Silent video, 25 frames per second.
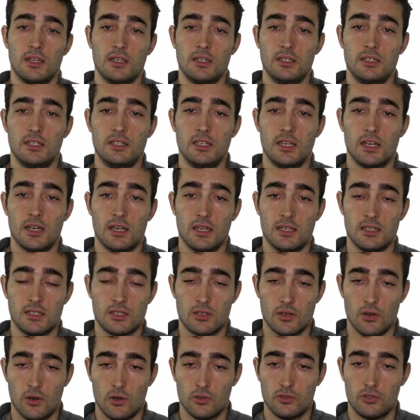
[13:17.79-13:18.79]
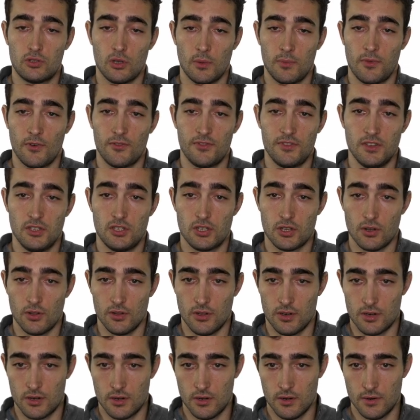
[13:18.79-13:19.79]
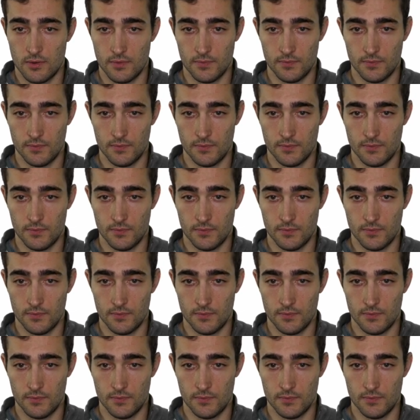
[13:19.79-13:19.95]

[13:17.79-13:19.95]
GNNs on top of each other.